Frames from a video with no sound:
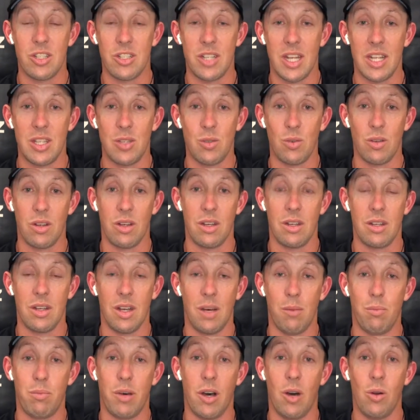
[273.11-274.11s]
chat to
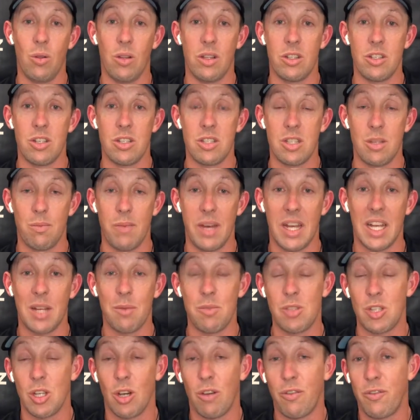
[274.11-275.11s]
a bowler just to make
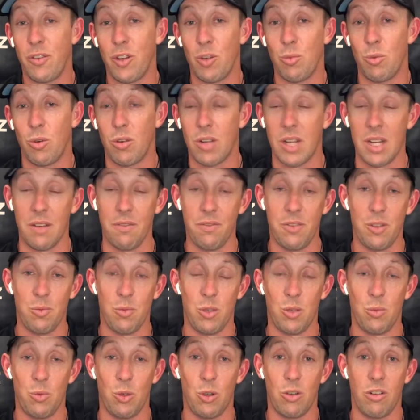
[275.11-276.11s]
himself feel more
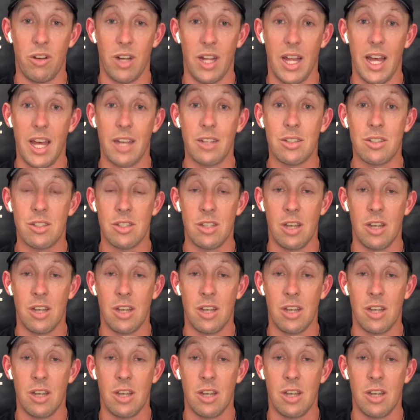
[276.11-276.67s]
comfortable and more relaxed.